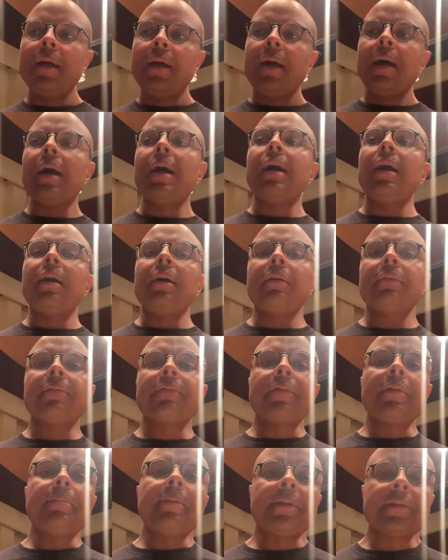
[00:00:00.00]
Uh,
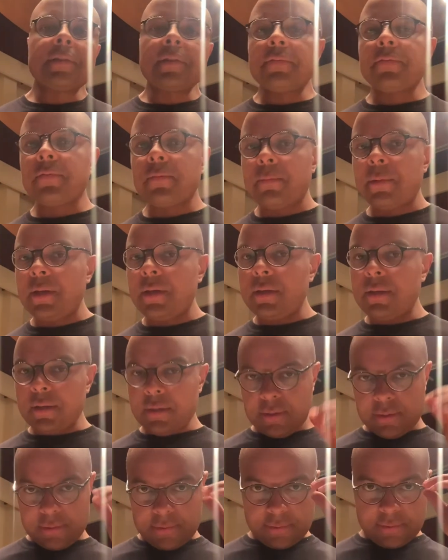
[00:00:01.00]
free buzzing for me
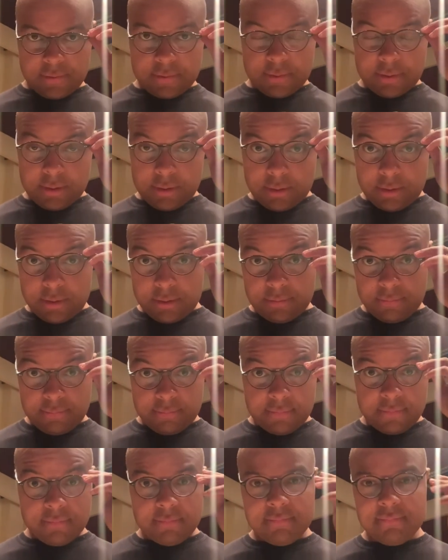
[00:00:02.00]
is uh,
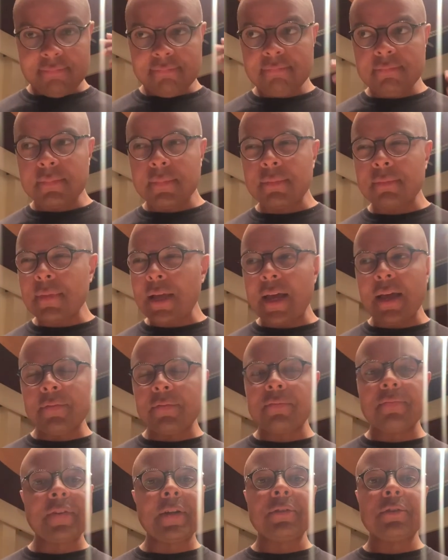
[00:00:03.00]
I
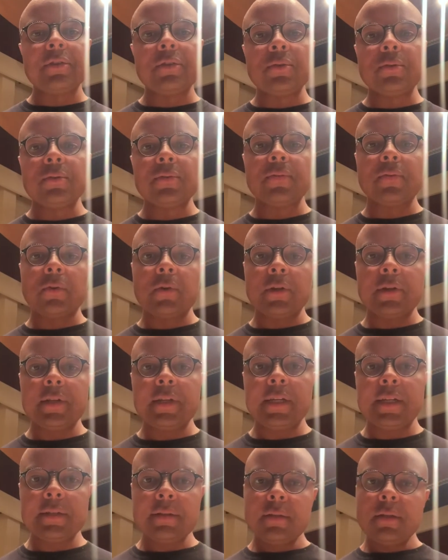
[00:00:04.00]
haven't found the use for it
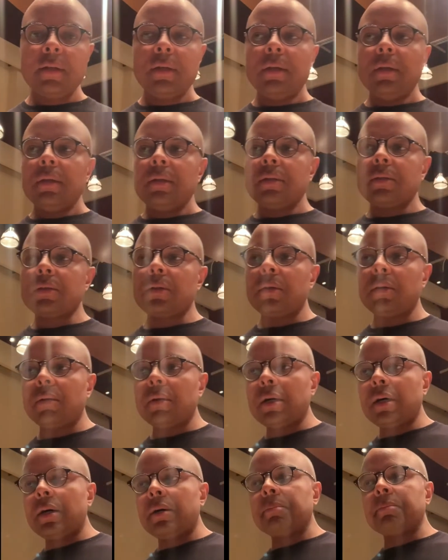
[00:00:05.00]
yet. So
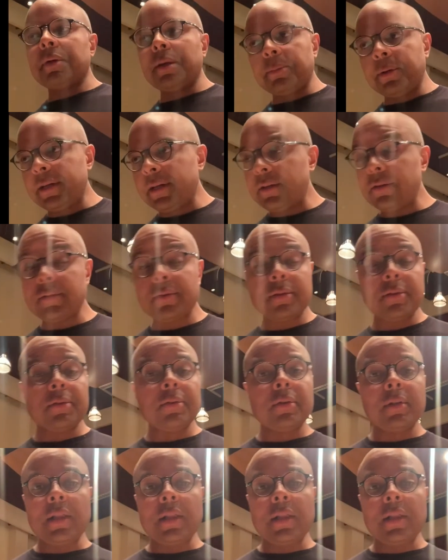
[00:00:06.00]
um, I mean, I used to do it a